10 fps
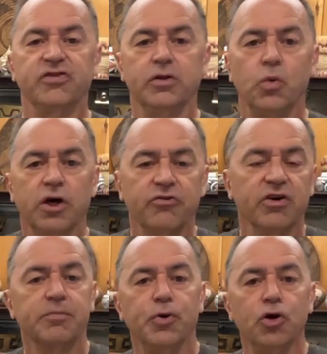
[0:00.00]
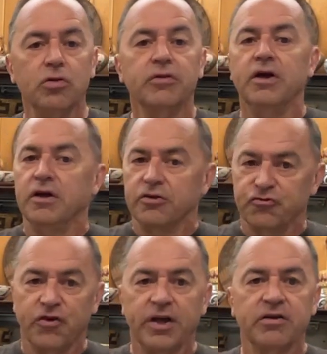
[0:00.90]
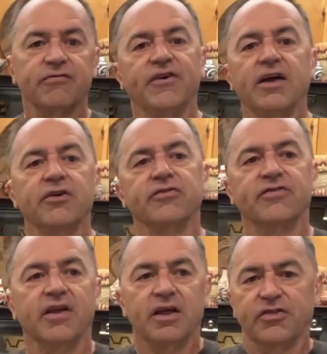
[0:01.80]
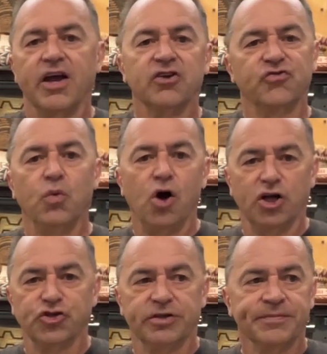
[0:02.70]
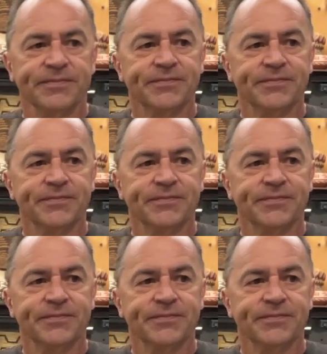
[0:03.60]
at the Wandering Bull, straightening feathers. Thanks for watching.